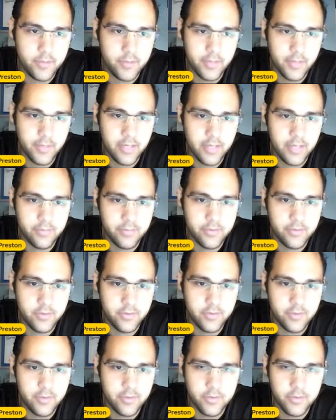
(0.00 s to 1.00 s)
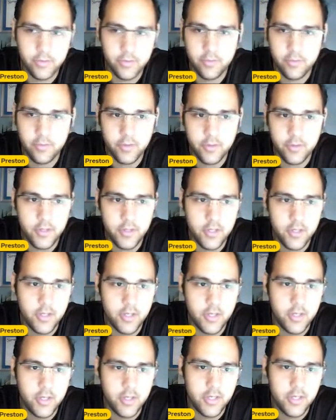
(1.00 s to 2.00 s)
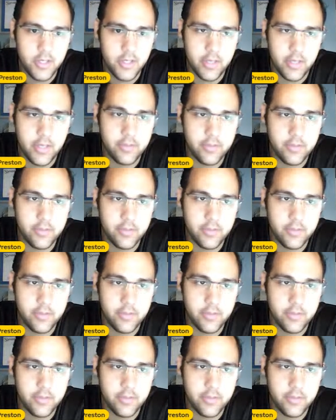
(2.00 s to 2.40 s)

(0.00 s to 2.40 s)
games. So he